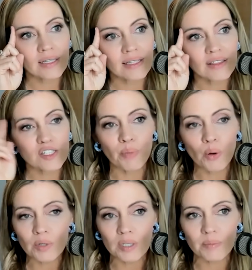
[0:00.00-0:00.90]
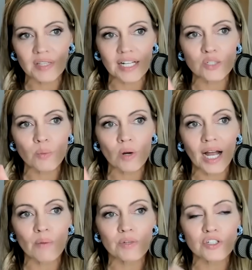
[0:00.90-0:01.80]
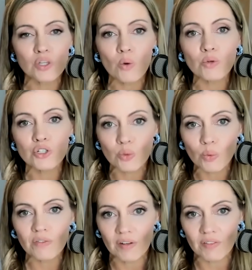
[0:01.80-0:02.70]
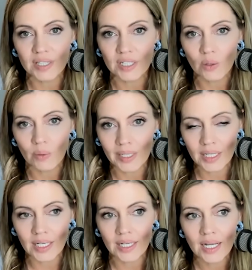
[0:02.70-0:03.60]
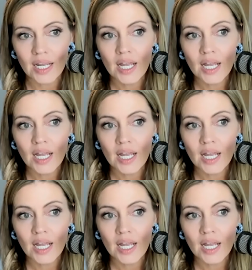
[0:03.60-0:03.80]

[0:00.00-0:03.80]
then this boat could, that's why I was so sure of everything going in.